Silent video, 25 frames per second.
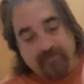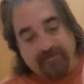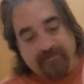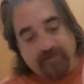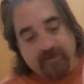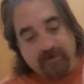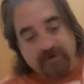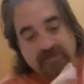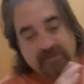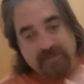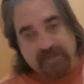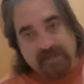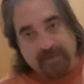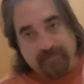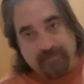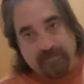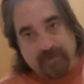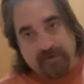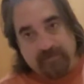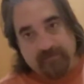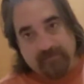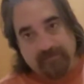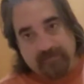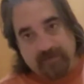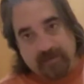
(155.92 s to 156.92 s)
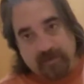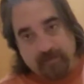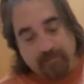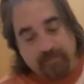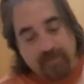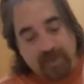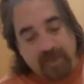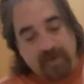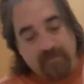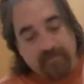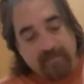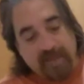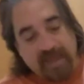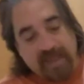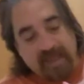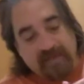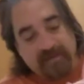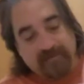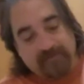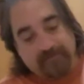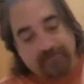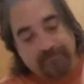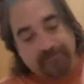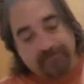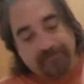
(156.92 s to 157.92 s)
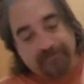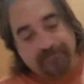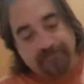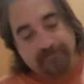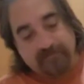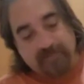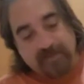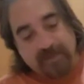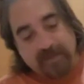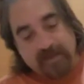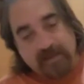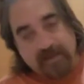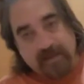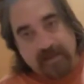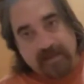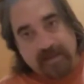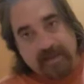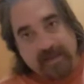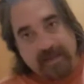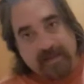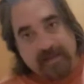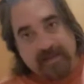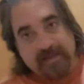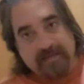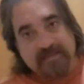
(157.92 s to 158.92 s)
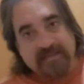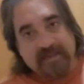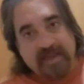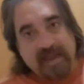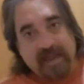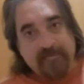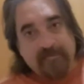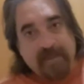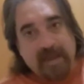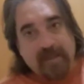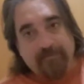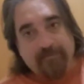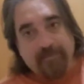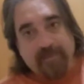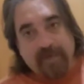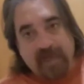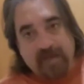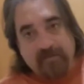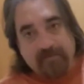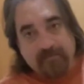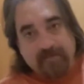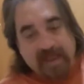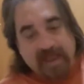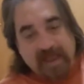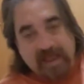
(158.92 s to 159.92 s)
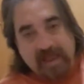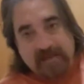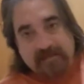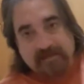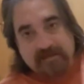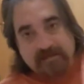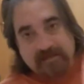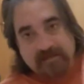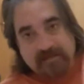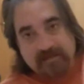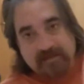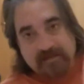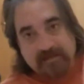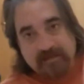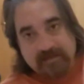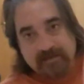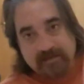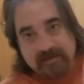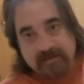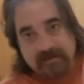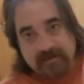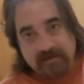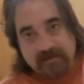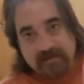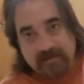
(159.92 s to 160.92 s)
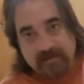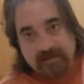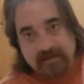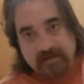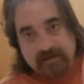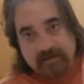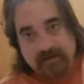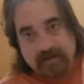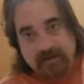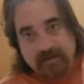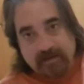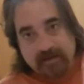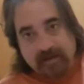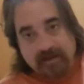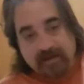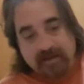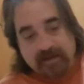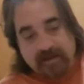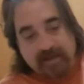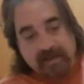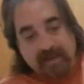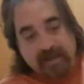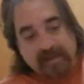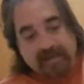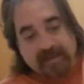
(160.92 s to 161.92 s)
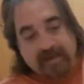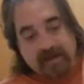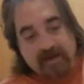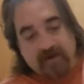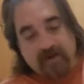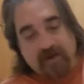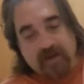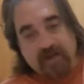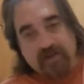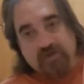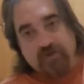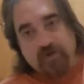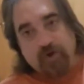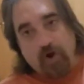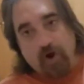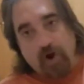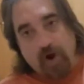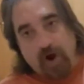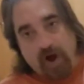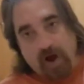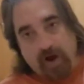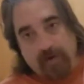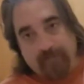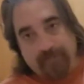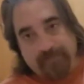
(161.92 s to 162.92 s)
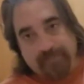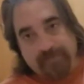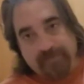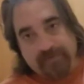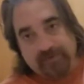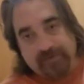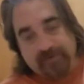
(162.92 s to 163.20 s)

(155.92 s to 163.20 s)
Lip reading: for sleeping, a bed mat, and inside my bed mat I carry a tarp.